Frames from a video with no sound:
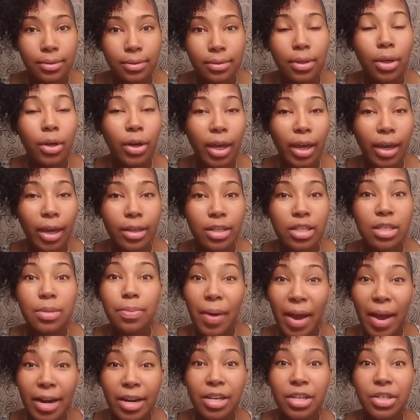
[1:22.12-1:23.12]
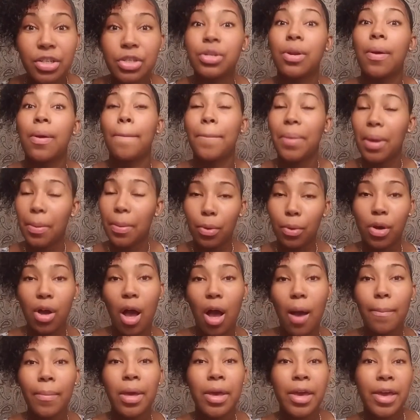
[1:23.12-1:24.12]
okay? Spanish people
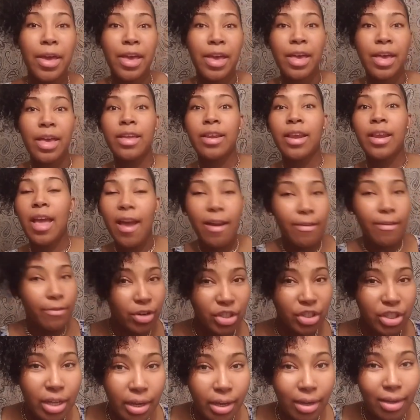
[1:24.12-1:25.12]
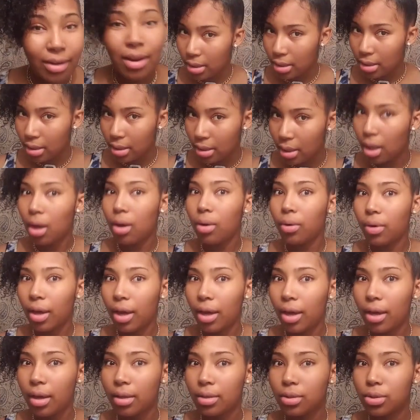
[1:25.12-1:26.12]
come in every shades,
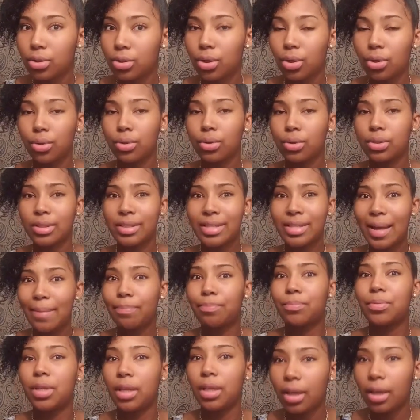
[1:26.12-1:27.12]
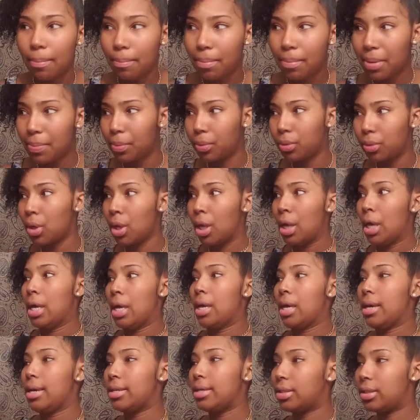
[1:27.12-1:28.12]
okay? So stop thinking people
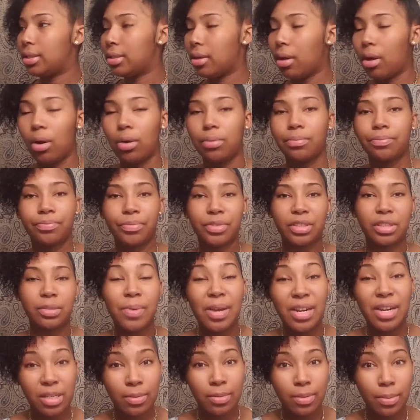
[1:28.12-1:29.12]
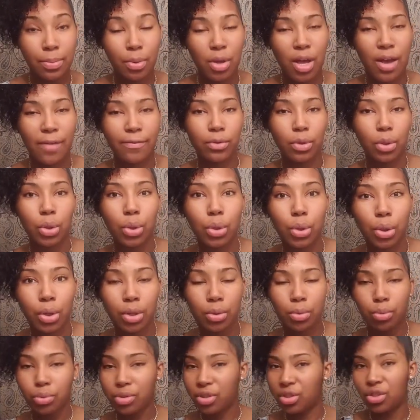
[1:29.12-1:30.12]
is, oh, Spanish people have to look
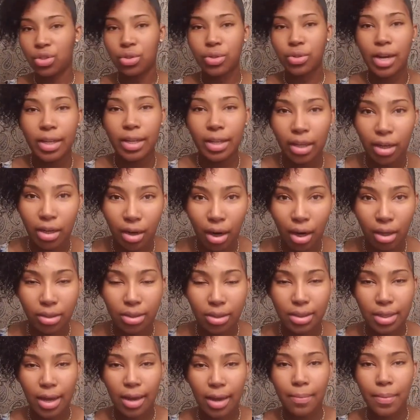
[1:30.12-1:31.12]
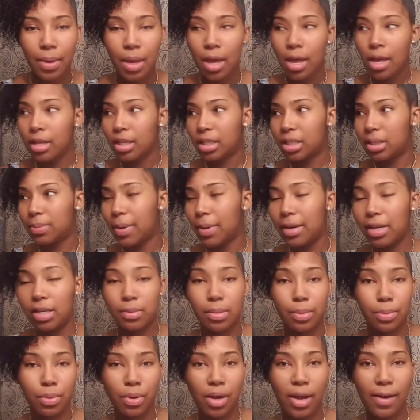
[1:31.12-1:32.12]
with straight hair all the time. Spanish
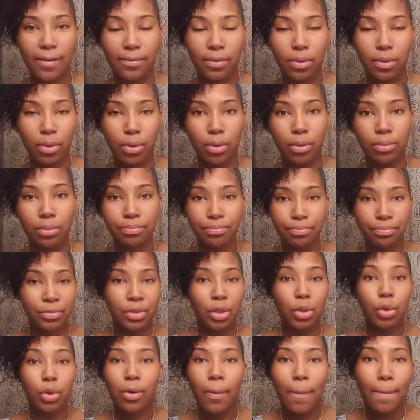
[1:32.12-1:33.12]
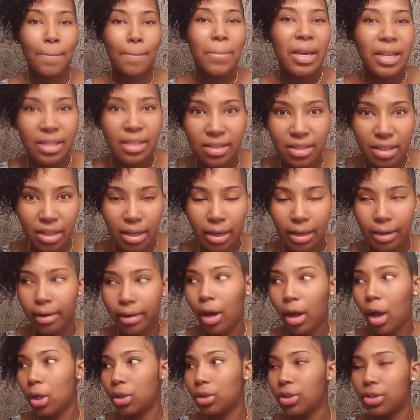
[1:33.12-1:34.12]
people have to look Mexican
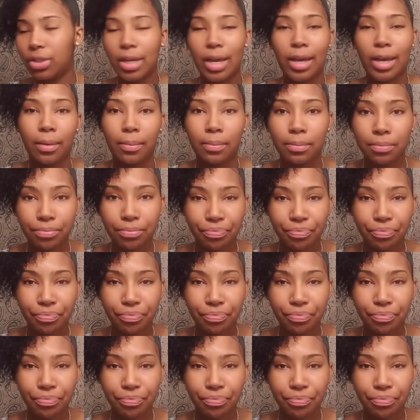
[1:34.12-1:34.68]
all the time.